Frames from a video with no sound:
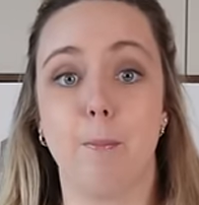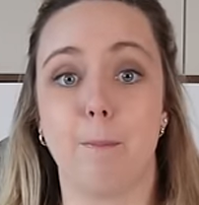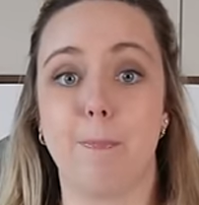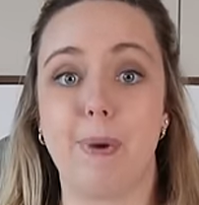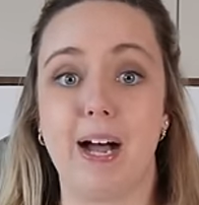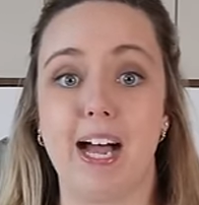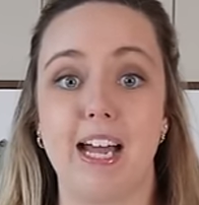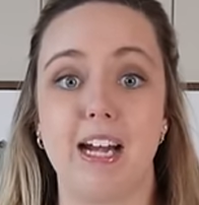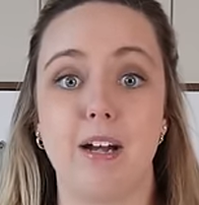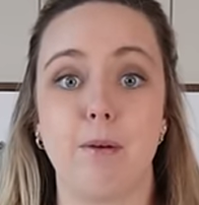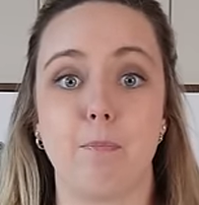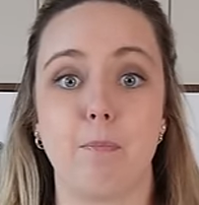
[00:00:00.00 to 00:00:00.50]

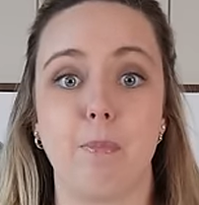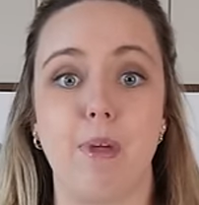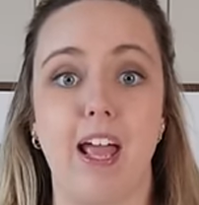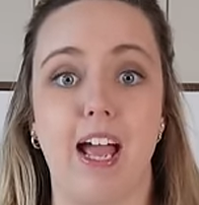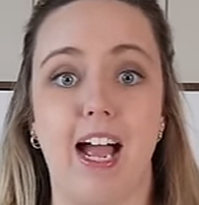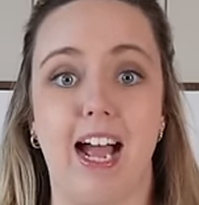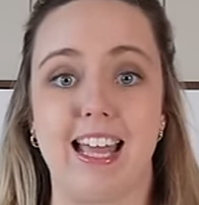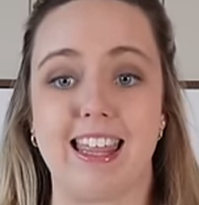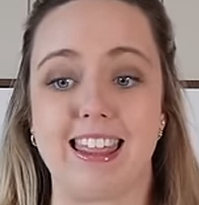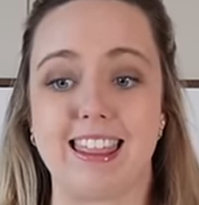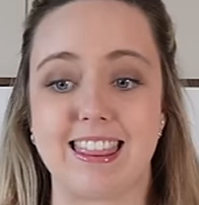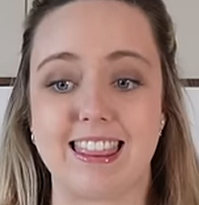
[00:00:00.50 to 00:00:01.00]
but
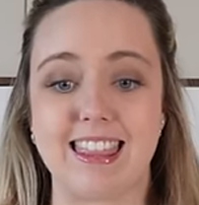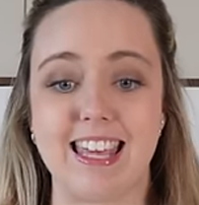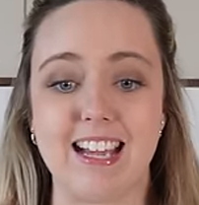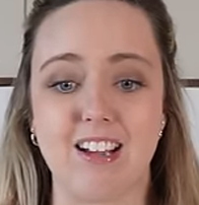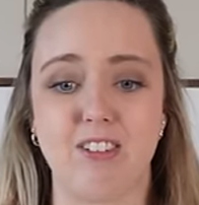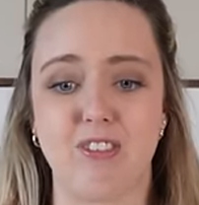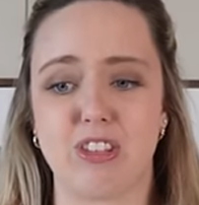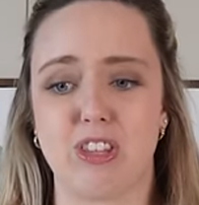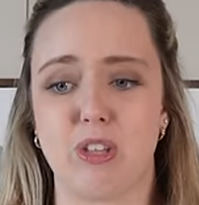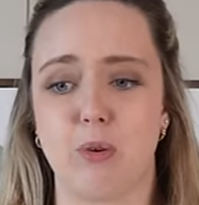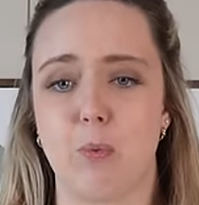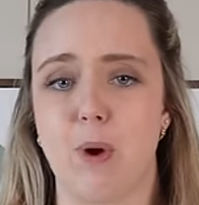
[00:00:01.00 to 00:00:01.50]
I
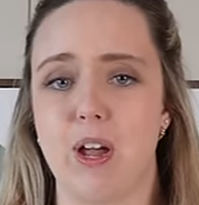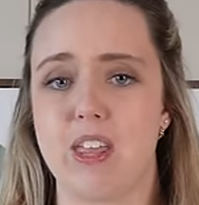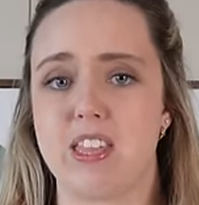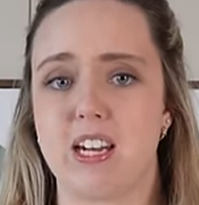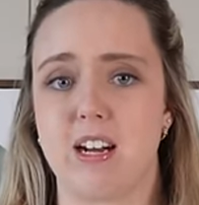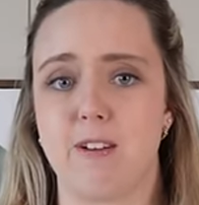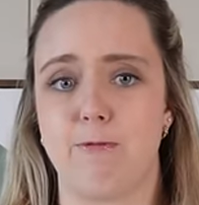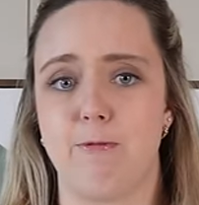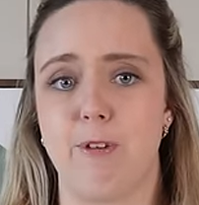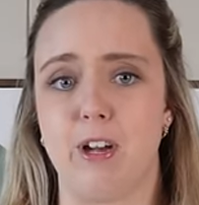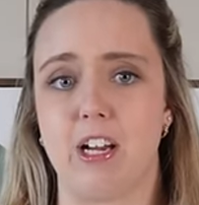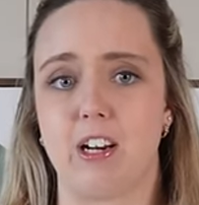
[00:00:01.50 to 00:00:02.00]
think with the way
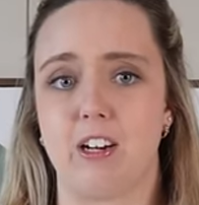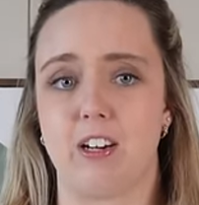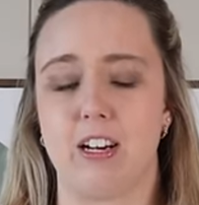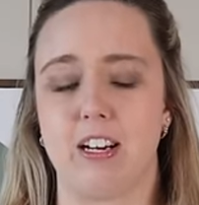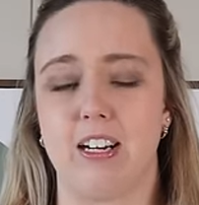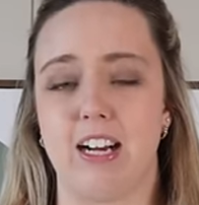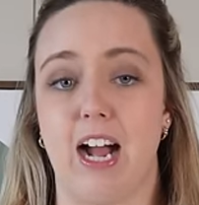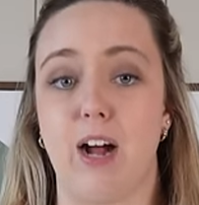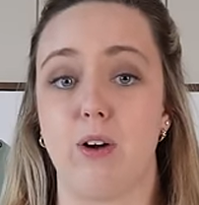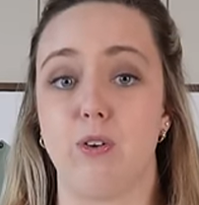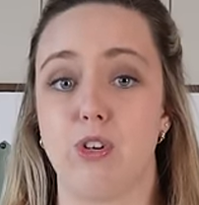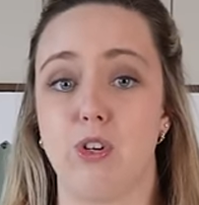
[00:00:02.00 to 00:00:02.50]
that I figured
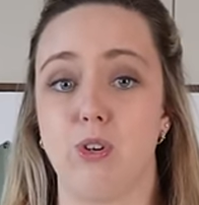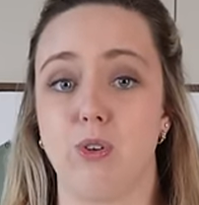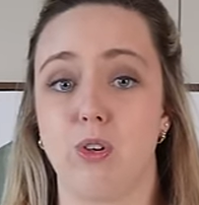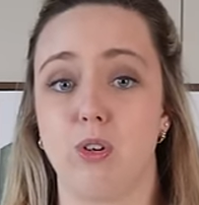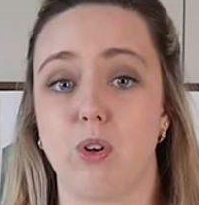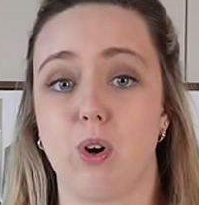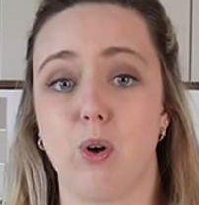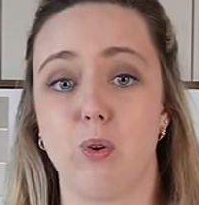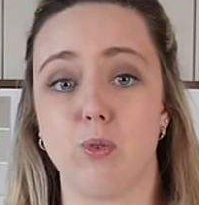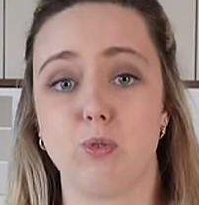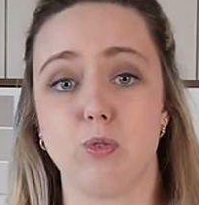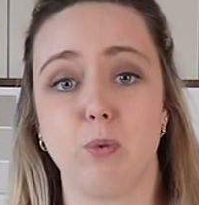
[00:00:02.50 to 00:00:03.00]
it out, you
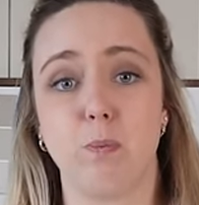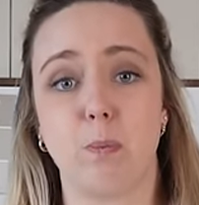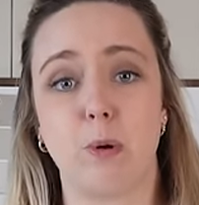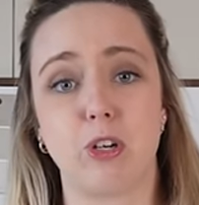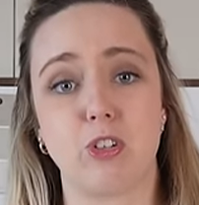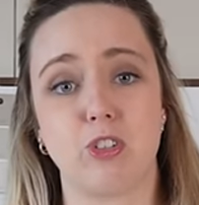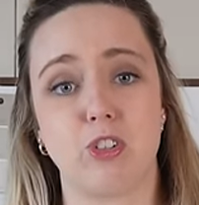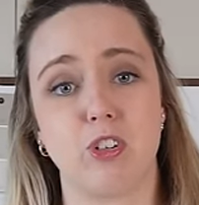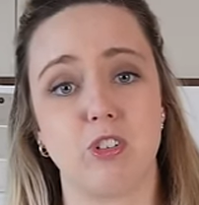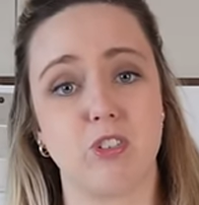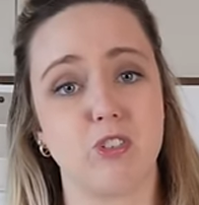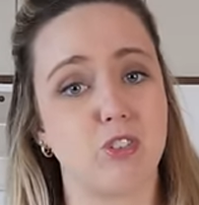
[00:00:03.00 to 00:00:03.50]
can also
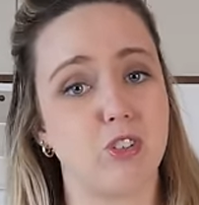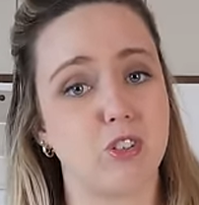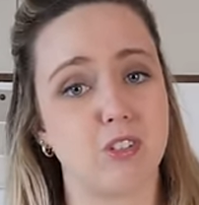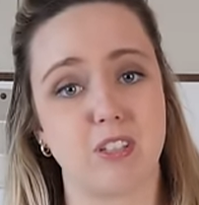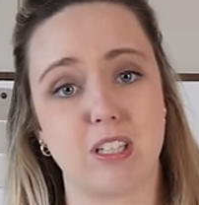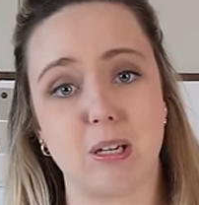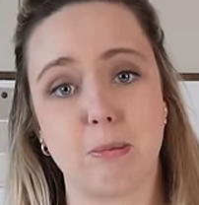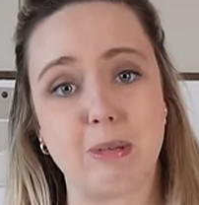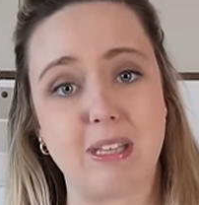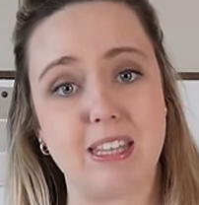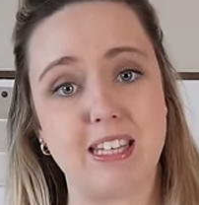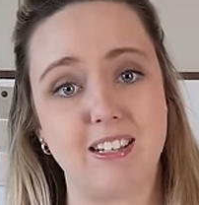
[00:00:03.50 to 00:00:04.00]
purchase just
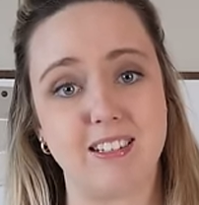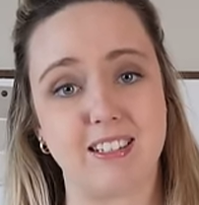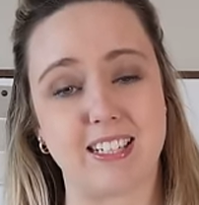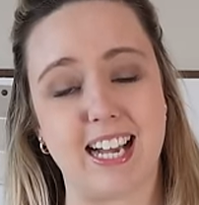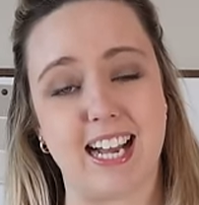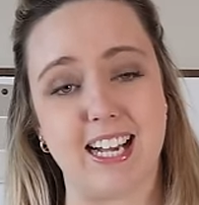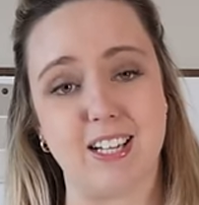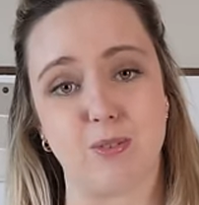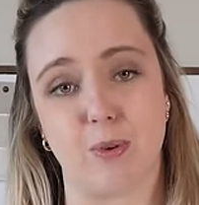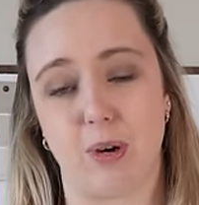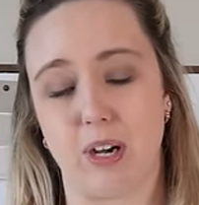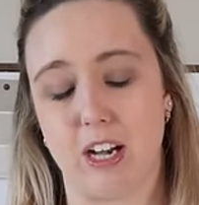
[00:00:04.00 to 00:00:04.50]
some of these
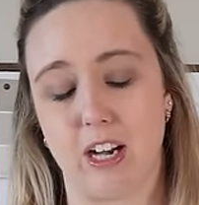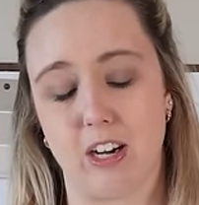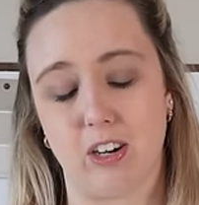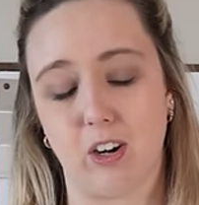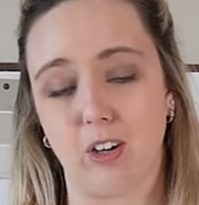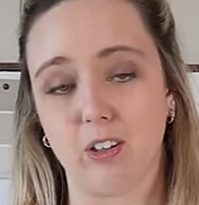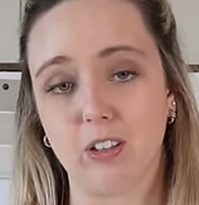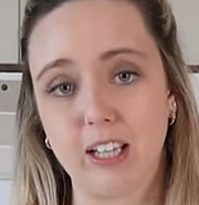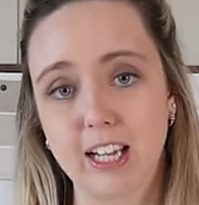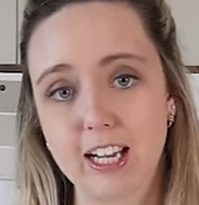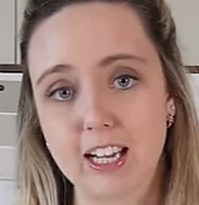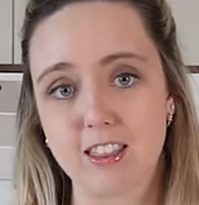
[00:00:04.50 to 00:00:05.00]
guys right here.
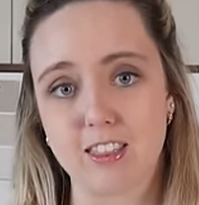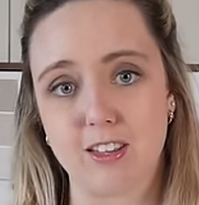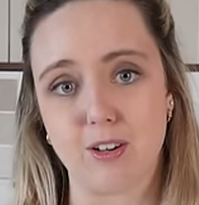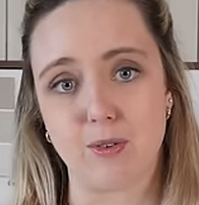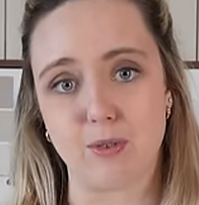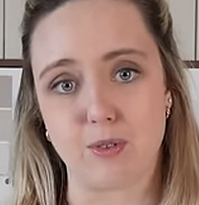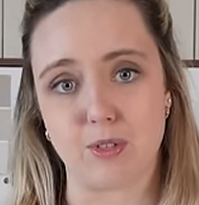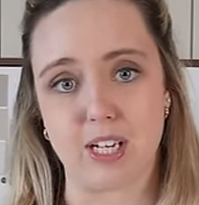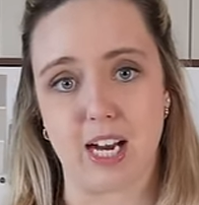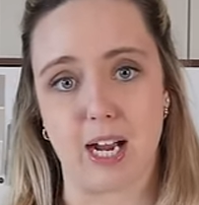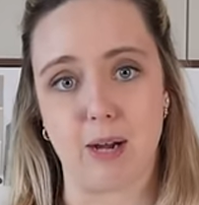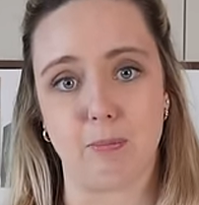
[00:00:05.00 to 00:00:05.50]
I'll link
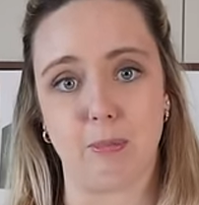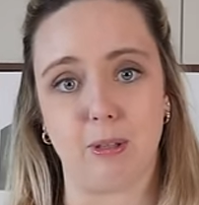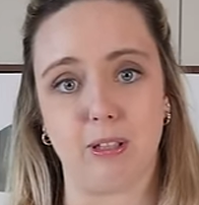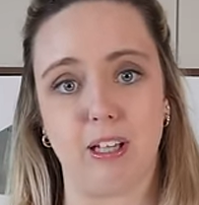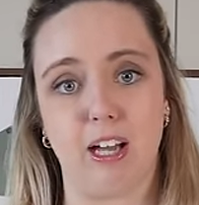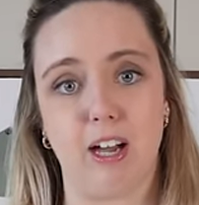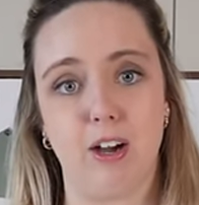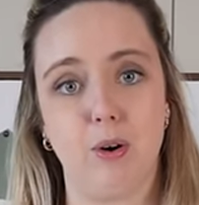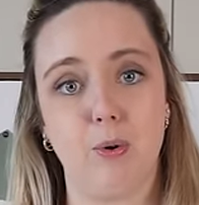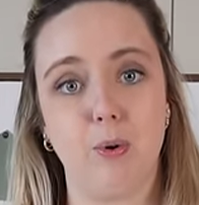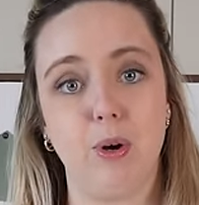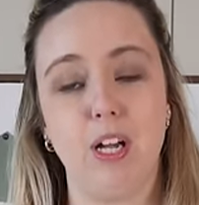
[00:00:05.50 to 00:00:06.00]
those down
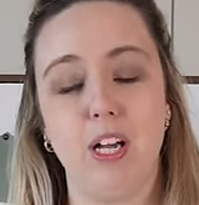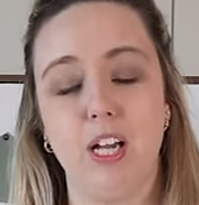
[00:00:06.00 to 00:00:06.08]
below.